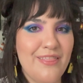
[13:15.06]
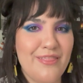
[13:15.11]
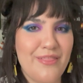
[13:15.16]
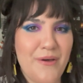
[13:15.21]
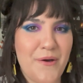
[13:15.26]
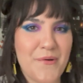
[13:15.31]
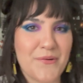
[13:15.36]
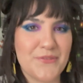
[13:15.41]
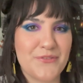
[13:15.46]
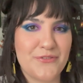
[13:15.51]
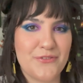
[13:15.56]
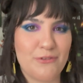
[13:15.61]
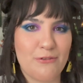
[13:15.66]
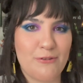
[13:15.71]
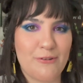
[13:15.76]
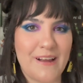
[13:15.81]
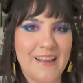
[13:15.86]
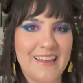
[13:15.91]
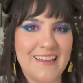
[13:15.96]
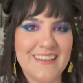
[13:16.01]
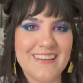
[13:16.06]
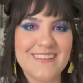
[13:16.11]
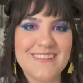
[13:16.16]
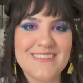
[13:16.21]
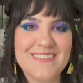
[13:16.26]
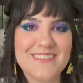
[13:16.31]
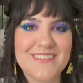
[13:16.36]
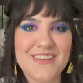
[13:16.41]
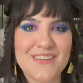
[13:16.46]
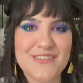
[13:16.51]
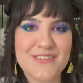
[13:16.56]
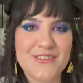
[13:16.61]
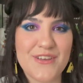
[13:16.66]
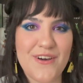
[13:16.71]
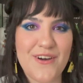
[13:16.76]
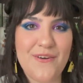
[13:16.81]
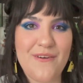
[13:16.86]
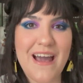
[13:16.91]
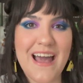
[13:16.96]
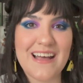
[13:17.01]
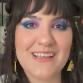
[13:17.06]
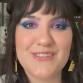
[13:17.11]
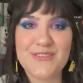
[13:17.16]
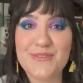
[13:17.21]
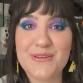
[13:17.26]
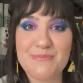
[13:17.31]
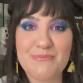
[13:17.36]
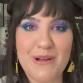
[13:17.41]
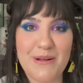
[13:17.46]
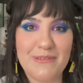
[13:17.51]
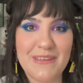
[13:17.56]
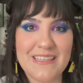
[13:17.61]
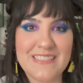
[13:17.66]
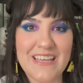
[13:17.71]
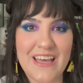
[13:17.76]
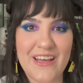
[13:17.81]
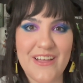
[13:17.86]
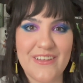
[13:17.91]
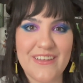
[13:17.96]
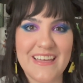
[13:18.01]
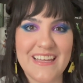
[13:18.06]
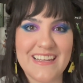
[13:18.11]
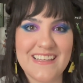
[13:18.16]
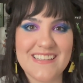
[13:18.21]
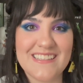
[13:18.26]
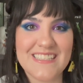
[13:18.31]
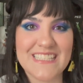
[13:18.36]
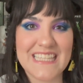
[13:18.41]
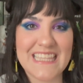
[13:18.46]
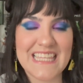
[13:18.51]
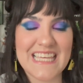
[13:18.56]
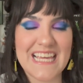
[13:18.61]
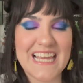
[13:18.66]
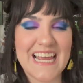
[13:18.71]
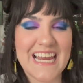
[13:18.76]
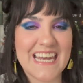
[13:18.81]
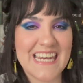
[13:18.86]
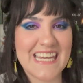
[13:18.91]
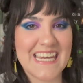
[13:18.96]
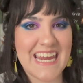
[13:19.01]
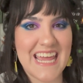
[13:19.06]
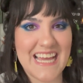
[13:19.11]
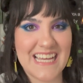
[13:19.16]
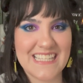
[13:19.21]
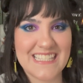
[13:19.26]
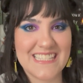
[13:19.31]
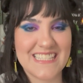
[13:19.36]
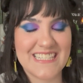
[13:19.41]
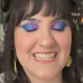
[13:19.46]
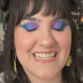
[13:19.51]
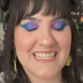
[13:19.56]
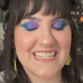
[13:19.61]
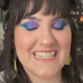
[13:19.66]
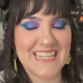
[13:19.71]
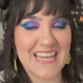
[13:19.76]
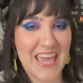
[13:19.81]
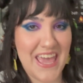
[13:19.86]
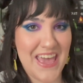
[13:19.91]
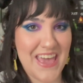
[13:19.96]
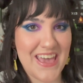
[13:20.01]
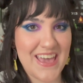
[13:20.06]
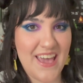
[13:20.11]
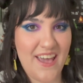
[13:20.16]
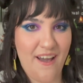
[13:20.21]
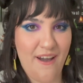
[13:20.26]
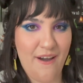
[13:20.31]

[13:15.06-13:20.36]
Hello, friends. So, as you can probably tell, it is the next day.